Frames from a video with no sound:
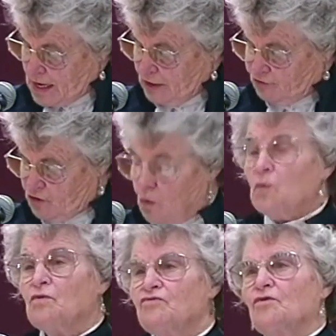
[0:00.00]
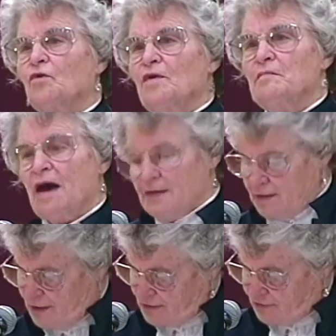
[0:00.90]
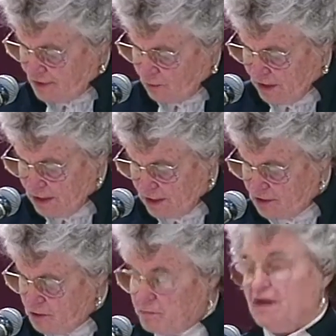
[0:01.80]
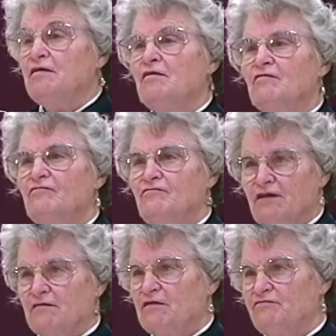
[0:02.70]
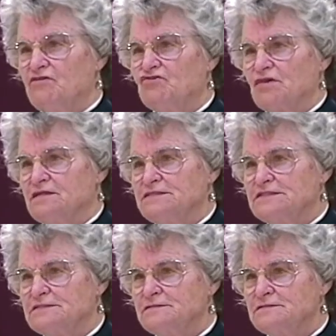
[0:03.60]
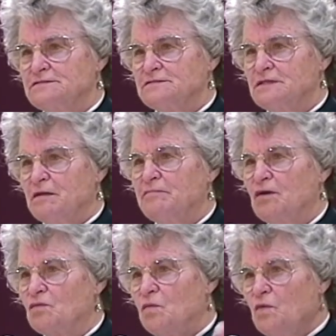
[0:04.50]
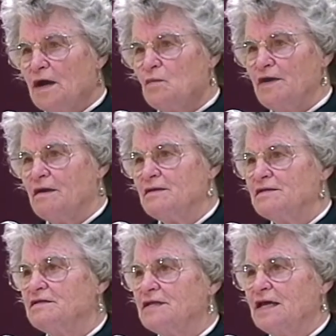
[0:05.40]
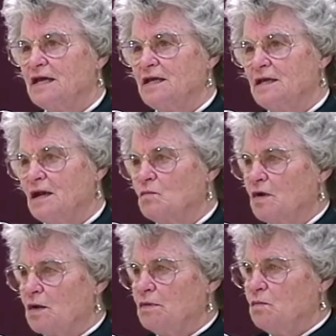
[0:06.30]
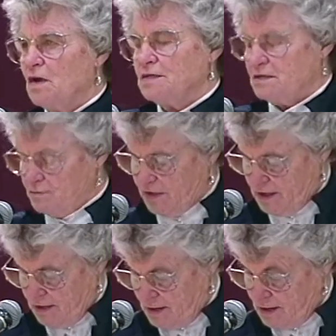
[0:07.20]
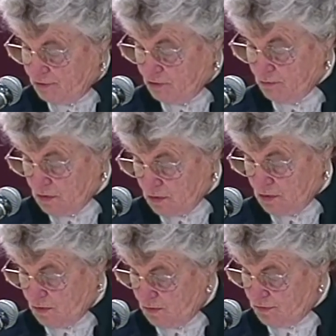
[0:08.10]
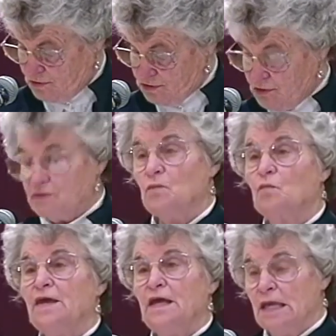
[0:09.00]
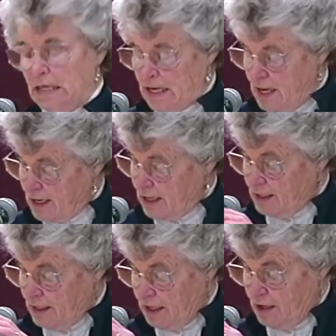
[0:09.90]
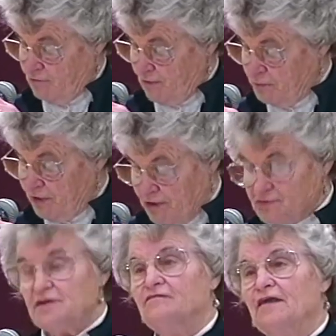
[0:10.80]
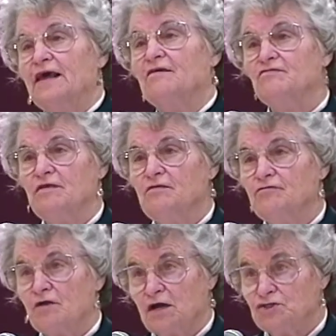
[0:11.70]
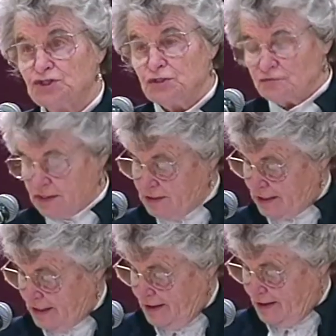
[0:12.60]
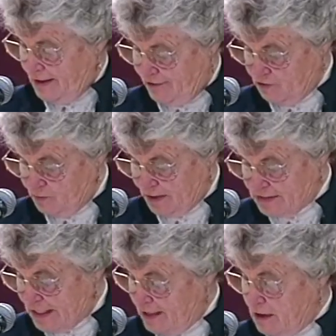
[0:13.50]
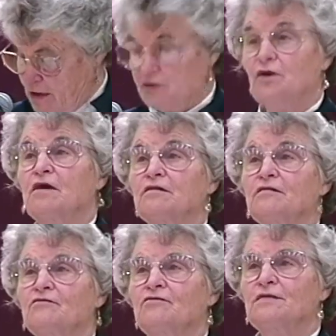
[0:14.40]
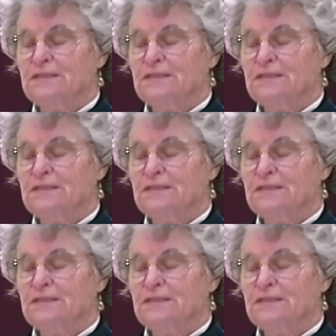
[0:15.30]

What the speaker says: And she also reminded us that we need to be very vigilant about where we are today and where we want to be tomorrow, so that we can leave a positive legacy for our children, especially our daughters.